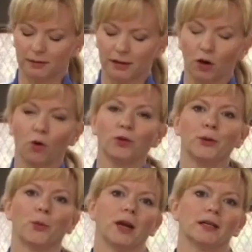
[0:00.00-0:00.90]
The
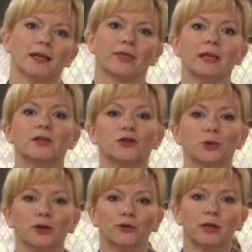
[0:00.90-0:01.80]
only way to get these
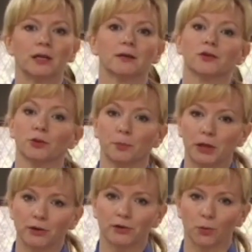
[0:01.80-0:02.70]
two ingredients to
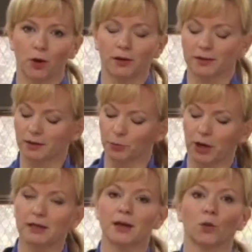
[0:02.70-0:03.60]
appear as one is to
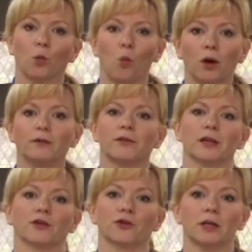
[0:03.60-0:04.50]
break down one of
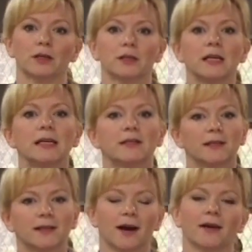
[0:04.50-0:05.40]
the ingredients
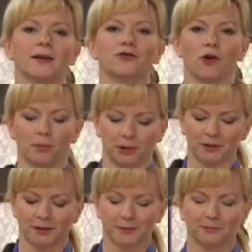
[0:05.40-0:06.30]
into tiny
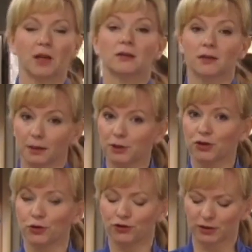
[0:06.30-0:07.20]
droplets. So let me
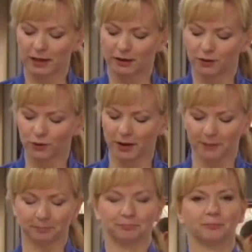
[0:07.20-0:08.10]
show you just how to do that.